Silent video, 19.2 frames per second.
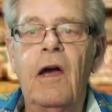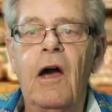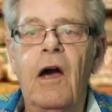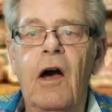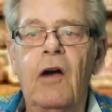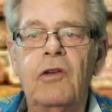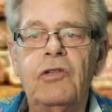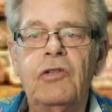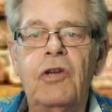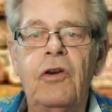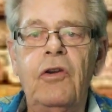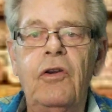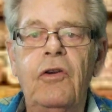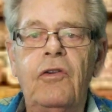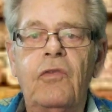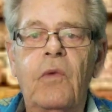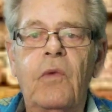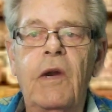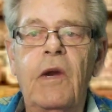I'll show
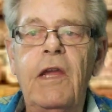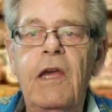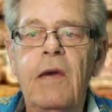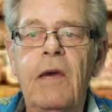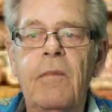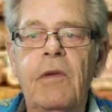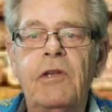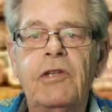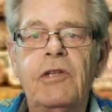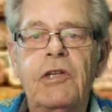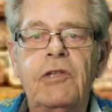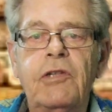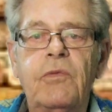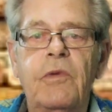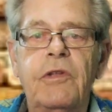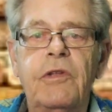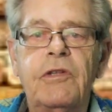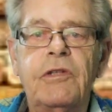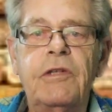you 20 images
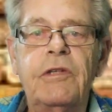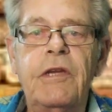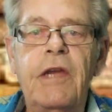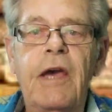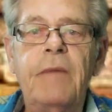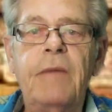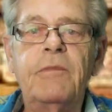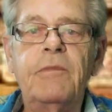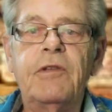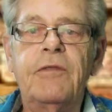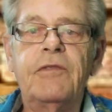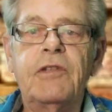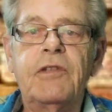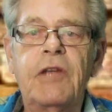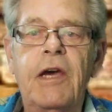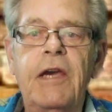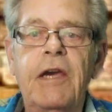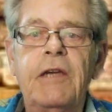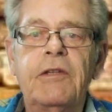with names of
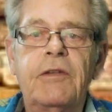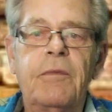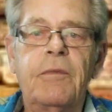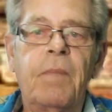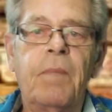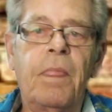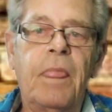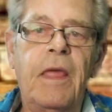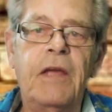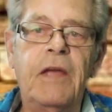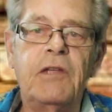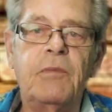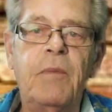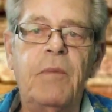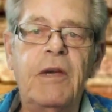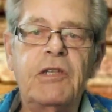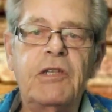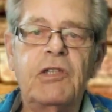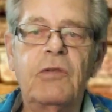snakes it's
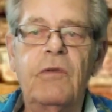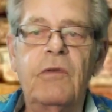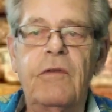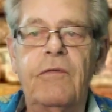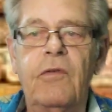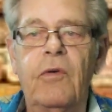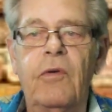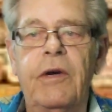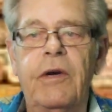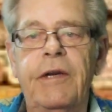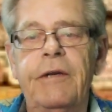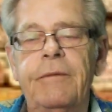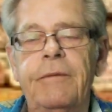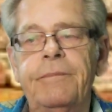best to avoid.